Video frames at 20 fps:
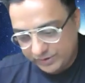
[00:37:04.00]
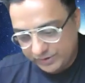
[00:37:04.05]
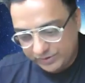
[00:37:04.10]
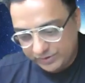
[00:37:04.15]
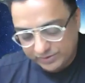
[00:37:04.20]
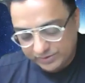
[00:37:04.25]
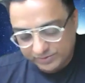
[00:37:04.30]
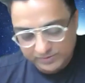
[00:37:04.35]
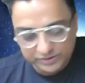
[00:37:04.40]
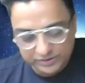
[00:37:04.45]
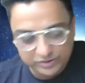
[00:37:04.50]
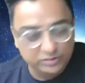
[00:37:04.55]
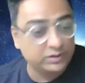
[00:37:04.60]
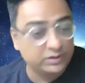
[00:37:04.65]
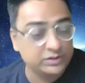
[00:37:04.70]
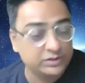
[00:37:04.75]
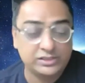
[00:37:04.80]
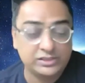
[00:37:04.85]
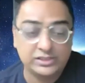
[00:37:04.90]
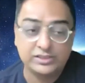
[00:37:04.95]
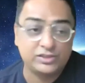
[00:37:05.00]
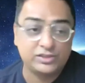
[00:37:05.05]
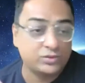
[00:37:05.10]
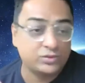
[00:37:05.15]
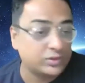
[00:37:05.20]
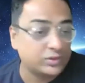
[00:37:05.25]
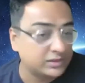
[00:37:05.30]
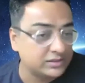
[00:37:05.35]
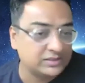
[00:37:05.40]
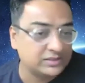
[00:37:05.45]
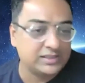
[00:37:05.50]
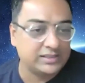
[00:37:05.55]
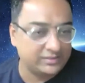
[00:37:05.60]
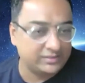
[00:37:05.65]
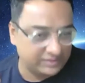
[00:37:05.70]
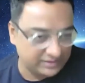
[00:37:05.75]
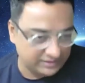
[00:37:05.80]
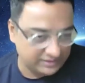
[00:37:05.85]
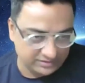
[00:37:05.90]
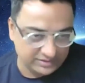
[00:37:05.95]
you know, university students and,
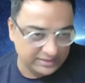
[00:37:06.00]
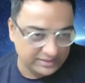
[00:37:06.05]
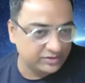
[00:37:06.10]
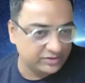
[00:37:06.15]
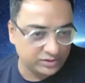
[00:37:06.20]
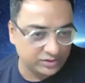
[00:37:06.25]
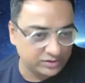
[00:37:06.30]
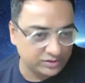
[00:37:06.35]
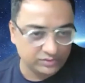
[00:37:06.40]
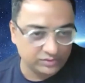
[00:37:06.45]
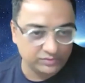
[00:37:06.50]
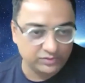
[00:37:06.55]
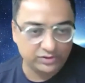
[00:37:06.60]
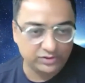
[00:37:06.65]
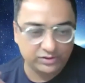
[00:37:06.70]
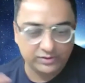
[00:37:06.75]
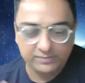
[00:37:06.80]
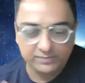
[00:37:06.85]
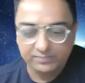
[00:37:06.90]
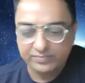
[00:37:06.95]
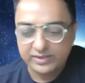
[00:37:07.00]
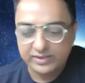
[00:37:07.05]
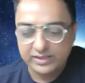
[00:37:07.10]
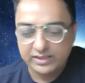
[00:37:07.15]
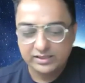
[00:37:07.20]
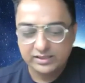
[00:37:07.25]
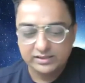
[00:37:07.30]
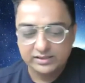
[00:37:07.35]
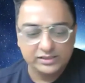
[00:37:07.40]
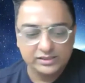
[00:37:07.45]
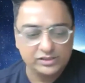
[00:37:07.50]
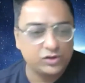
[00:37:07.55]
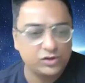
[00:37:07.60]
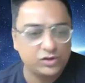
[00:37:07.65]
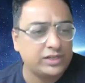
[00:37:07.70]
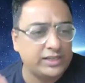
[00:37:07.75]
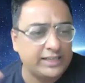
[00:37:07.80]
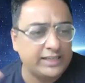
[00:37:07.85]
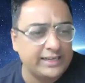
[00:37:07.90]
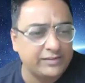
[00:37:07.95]
and, and so on and so forth. There's no
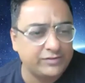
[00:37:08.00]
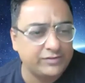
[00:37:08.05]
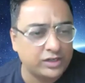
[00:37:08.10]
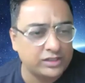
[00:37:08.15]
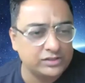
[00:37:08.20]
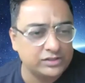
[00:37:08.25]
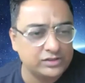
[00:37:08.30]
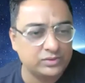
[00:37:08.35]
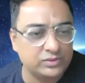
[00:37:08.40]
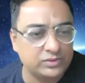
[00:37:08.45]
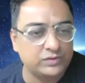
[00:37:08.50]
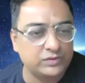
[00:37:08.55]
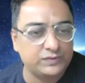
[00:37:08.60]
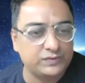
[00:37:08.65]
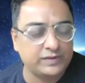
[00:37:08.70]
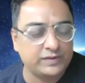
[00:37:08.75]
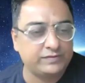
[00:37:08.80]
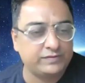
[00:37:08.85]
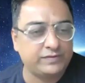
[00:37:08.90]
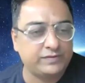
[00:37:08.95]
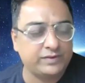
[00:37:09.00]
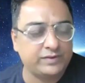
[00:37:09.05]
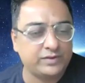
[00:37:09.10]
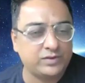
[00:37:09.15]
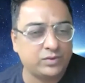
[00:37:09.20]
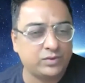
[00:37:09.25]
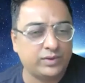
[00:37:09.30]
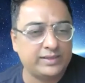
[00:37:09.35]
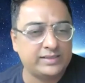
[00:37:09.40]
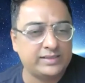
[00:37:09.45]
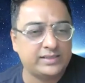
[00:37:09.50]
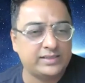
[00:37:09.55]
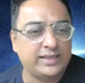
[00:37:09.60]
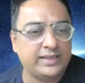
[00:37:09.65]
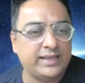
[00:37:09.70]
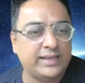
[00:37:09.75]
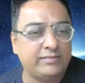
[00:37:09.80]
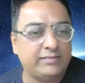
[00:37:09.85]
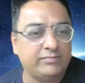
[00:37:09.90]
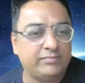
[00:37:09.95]
need for us to go, go and say,
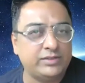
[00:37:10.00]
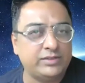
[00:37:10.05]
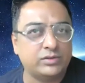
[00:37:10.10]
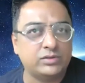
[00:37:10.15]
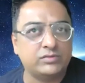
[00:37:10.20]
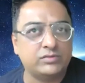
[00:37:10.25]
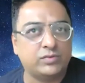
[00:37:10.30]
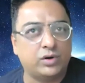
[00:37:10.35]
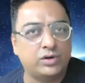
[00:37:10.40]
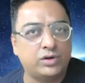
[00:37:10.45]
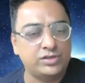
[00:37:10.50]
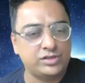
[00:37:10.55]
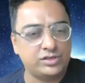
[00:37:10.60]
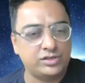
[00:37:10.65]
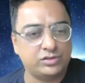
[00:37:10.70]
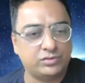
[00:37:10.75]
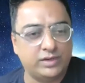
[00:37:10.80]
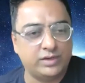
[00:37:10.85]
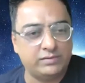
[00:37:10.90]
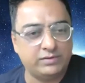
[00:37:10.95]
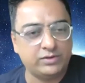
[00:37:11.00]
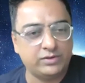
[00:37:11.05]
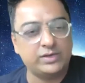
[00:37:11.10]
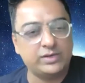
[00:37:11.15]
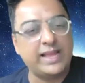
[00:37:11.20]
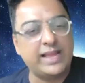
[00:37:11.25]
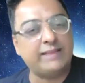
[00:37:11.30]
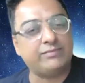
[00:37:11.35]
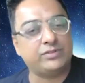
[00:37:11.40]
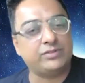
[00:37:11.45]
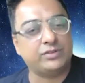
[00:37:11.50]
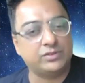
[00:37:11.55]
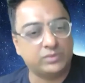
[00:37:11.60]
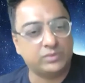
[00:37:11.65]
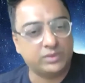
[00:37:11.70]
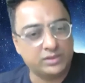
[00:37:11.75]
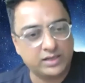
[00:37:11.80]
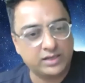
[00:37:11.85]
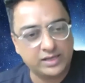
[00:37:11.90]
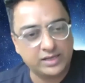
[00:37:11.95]
hey, we don't want to do it, we don't have to do
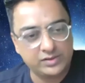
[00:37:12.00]
it. I